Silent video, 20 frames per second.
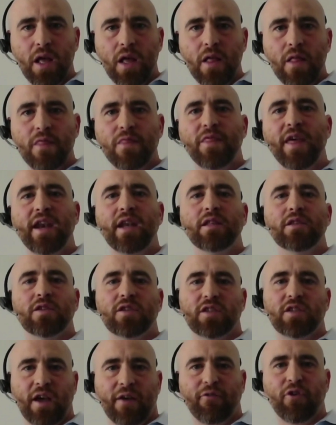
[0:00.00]
they didn't
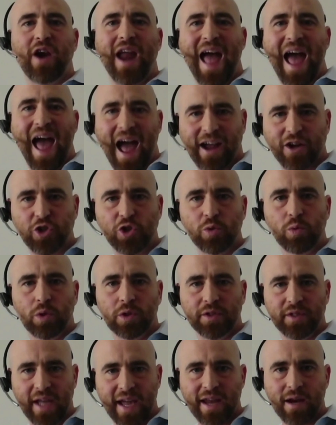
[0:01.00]
suffer an actual
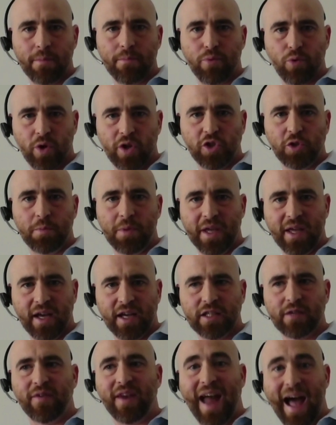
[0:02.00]
data breach because of
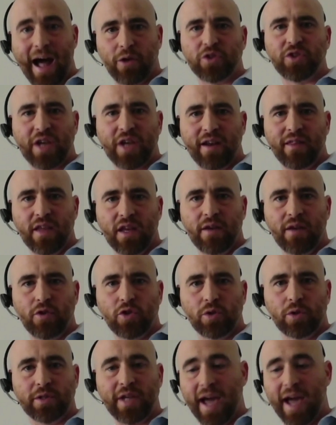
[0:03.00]
it outside of the individual
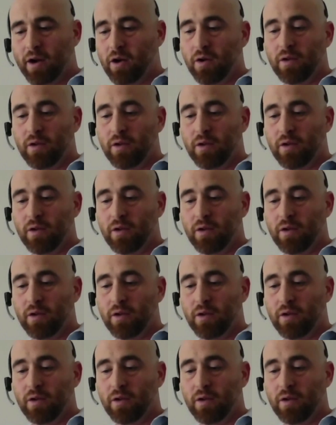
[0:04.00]
attacker.